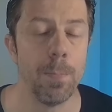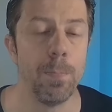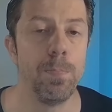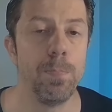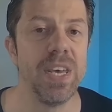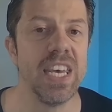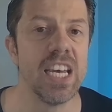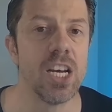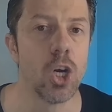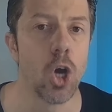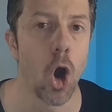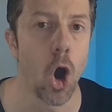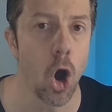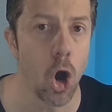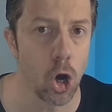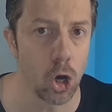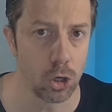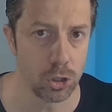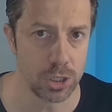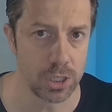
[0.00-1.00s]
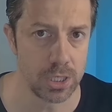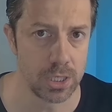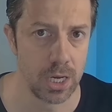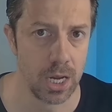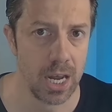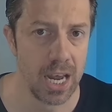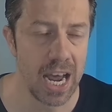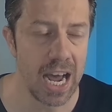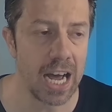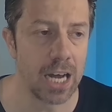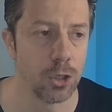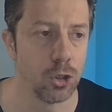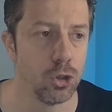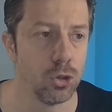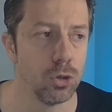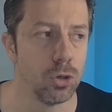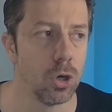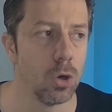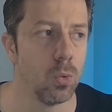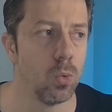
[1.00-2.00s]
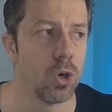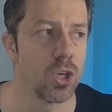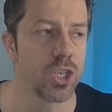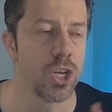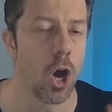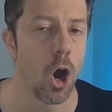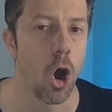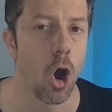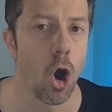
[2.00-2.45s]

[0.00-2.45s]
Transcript: because Aduro was